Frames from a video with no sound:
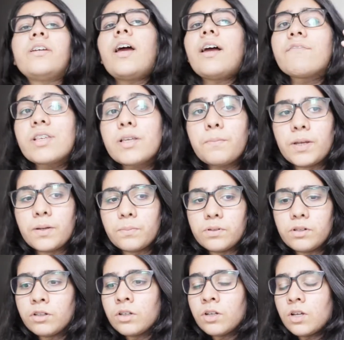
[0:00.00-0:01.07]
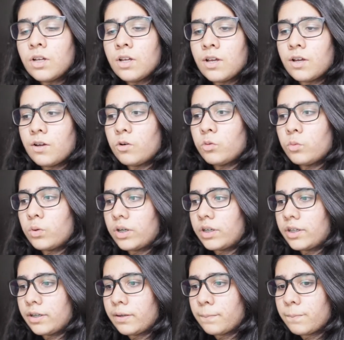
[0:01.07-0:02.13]
I've seen people who
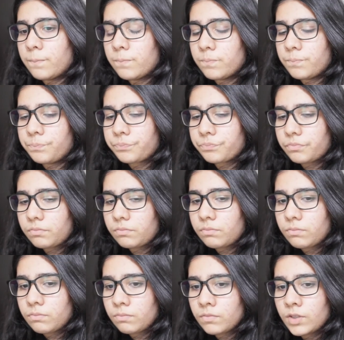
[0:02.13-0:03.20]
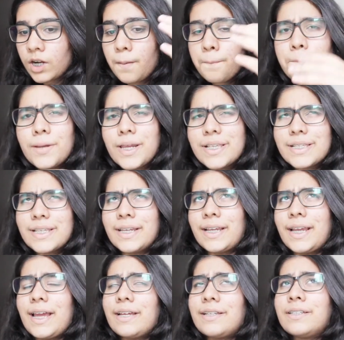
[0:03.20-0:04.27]
are
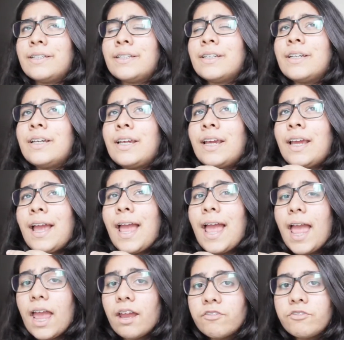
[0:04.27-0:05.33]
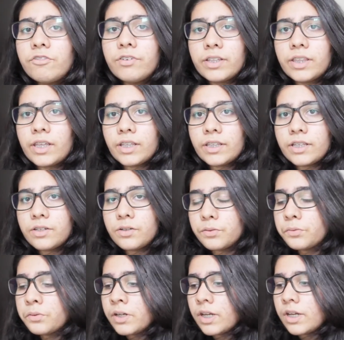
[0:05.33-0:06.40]
amazing at everything they
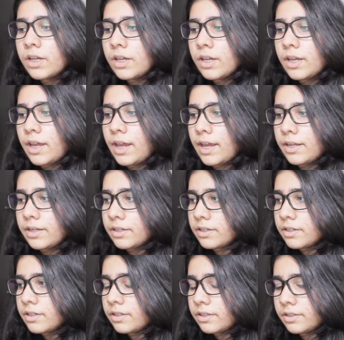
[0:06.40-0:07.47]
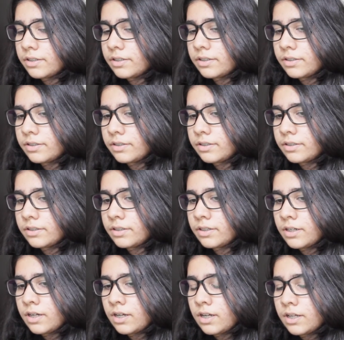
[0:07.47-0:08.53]
do, and
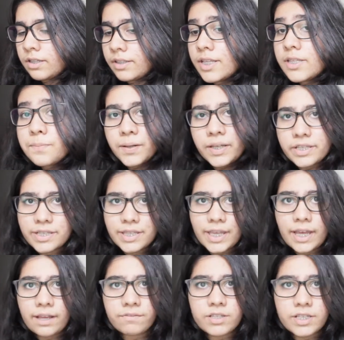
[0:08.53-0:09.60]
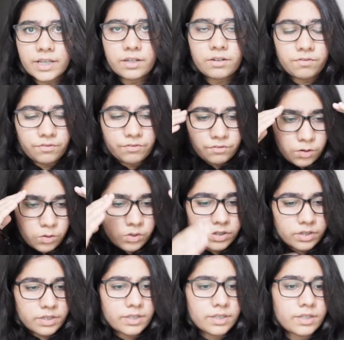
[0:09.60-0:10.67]
that's because they have this kind of
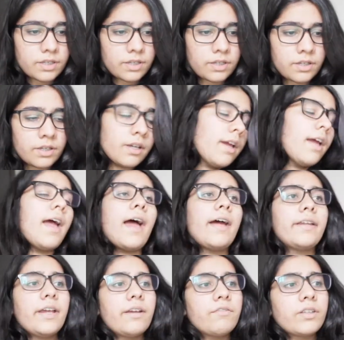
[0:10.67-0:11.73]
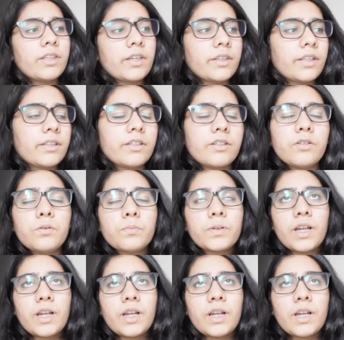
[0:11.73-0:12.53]
focus at everything that they do.